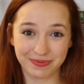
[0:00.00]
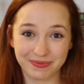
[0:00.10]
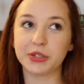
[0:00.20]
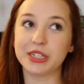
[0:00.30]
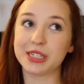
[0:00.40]

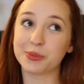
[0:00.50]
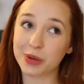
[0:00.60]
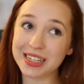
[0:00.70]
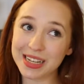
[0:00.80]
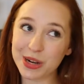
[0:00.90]
So she's
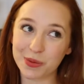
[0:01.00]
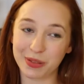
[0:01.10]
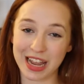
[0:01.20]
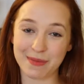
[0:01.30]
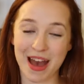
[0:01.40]
suppressing her
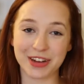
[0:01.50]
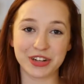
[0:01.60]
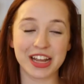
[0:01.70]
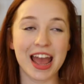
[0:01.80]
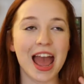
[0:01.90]
plant
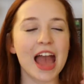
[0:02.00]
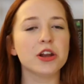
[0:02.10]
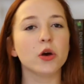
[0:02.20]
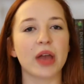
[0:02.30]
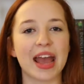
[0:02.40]
magic,
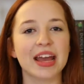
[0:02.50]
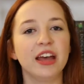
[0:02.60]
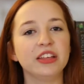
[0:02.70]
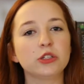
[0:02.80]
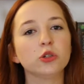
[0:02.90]
and okay,
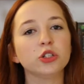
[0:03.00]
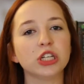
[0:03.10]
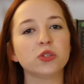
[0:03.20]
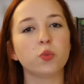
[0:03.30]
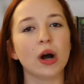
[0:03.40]
this girl
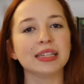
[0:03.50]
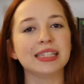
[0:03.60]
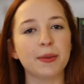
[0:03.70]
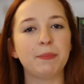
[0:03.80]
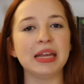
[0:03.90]
just wants
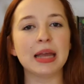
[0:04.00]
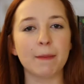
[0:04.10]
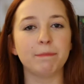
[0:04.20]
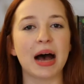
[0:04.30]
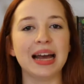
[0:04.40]
to be
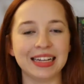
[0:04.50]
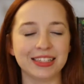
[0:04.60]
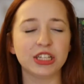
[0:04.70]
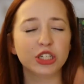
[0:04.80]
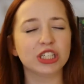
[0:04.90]
a
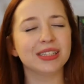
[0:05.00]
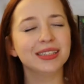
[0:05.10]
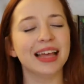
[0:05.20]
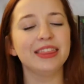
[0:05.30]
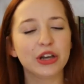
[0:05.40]
botanist. Just
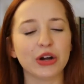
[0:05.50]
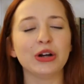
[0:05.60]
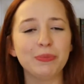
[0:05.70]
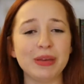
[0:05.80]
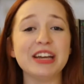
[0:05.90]
let the
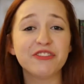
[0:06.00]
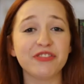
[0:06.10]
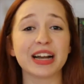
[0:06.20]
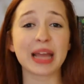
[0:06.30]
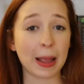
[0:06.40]
girl be a
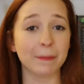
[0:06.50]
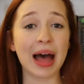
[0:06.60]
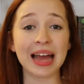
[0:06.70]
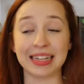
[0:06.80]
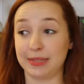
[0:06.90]
fucking
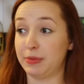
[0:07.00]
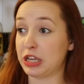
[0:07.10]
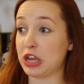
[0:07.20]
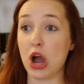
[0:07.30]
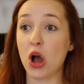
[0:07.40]
botanist. But
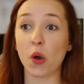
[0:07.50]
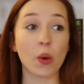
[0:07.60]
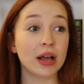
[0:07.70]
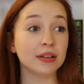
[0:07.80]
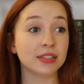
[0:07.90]

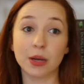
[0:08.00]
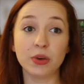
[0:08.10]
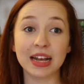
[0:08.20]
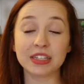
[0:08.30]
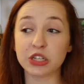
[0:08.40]
no,
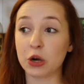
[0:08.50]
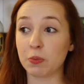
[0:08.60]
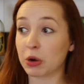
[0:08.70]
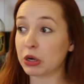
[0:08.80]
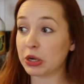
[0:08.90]
someone has to go
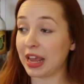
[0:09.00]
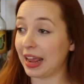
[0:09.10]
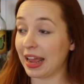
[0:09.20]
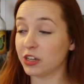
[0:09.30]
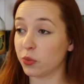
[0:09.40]
murder
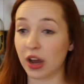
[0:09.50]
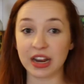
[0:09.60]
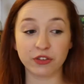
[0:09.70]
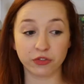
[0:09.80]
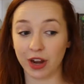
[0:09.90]
King Antoine
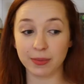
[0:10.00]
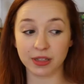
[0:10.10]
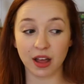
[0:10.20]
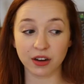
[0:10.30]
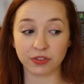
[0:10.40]
and frame
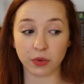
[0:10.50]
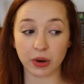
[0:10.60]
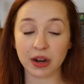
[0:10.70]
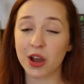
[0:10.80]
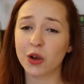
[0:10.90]
Elanna
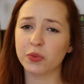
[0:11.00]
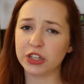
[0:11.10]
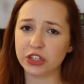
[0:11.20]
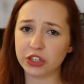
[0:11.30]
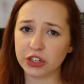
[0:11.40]
for it,
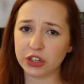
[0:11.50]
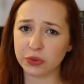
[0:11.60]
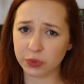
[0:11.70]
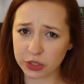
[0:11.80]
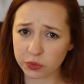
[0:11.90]
which
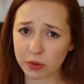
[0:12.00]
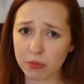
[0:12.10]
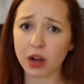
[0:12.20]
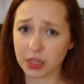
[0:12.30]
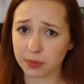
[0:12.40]
was
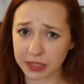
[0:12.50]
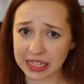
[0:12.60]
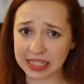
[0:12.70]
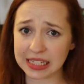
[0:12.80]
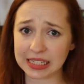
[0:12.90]
remarkably
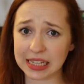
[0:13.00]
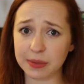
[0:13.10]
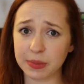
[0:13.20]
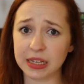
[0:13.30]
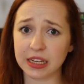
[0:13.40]

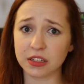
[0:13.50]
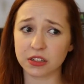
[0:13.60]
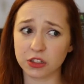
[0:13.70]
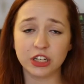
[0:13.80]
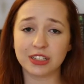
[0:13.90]
easy
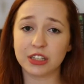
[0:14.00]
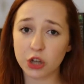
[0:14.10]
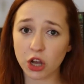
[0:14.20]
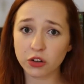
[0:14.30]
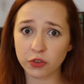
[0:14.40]
because she's the
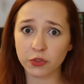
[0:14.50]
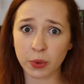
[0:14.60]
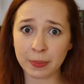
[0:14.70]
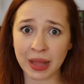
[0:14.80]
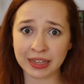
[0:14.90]
daughter
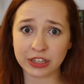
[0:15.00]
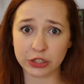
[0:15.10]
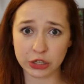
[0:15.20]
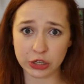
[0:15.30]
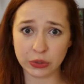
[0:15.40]

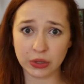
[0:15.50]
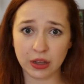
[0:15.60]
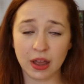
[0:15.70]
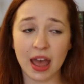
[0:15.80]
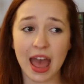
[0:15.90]
rebellious duke
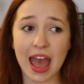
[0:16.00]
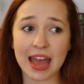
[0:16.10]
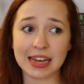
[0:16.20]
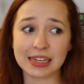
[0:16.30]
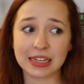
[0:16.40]

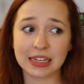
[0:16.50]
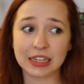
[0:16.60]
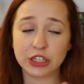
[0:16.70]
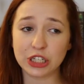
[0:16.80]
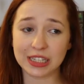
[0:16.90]
and
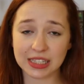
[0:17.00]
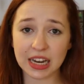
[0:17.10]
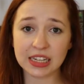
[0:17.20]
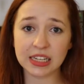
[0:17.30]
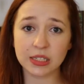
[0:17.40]
she
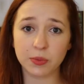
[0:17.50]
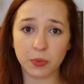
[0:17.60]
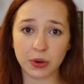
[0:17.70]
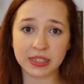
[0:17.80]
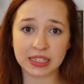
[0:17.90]
studies
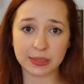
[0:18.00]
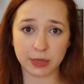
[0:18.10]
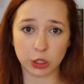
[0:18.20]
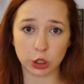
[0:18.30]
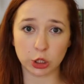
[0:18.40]
poisonous
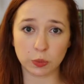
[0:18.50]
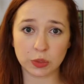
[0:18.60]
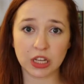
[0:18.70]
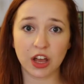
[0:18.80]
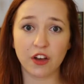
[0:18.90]

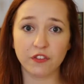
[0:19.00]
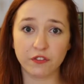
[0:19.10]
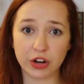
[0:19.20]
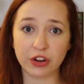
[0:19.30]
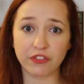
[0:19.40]
mushrooms
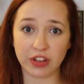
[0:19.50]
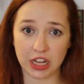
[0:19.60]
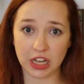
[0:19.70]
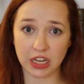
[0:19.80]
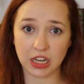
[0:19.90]
for
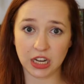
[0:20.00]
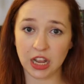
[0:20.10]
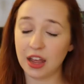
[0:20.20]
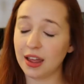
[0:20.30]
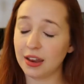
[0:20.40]
fun.
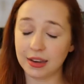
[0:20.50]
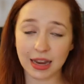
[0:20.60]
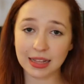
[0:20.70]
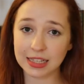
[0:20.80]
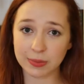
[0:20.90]

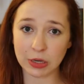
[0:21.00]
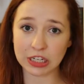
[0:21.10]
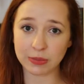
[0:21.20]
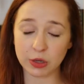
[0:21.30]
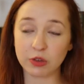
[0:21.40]
Not the
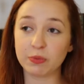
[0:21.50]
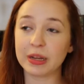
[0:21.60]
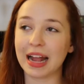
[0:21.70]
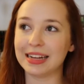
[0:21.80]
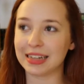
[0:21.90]
smartest move,
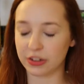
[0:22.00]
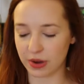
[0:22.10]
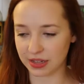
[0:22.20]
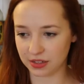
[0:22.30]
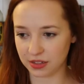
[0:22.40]
but I
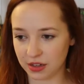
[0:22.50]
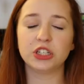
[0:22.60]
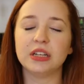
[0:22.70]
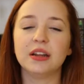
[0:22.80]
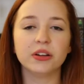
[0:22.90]
digress.
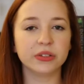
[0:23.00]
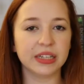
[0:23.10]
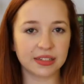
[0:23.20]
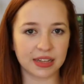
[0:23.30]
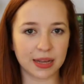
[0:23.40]
She
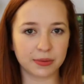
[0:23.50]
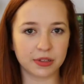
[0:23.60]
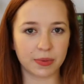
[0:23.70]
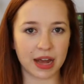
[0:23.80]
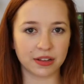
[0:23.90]
narrowly escapes
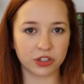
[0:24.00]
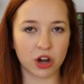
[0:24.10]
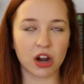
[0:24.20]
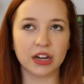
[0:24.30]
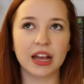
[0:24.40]
the palace
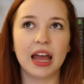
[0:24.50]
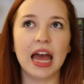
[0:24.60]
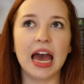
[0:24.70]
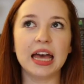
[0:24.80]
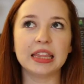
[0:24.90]
guard
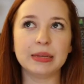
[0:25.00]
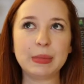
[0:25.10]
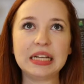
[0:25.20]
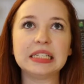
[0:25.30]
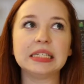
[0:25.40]
and then
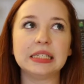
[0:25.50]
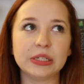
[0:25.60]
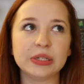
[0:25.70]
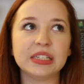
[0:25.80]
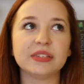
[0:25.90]
makes a
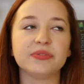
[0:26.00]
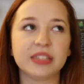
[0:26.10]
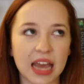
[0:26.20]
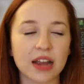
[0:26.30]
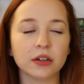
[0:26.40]
series of
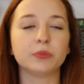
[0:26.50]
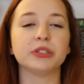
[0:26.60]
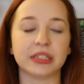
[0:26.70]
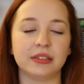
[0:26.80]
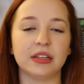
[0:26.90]

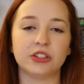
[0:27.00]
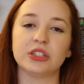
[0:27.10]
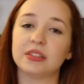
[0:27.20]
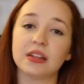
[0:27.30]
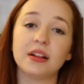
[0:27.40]
terrible
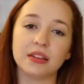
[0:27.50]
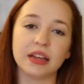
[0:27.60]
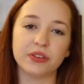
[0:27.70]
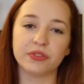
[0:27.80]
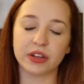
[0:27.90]
decisions that I'll
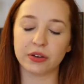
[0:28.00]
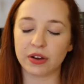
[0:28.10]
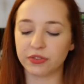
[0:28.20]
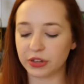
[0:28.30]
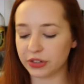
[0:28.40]
let you figure
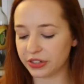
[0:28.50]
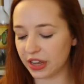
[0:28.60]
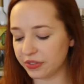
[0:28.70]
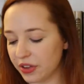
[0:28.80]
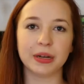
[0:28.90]
out for
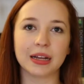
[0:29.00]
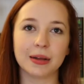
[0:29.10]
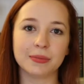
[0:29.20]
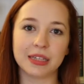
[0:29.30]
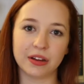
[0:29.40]
yourself. But it
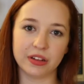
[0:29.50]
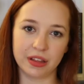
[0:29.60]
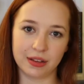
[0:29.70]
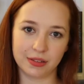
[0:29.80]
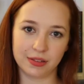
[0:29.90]
comes down to
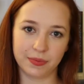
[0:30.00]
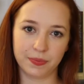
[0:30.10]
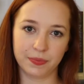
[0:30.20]
this.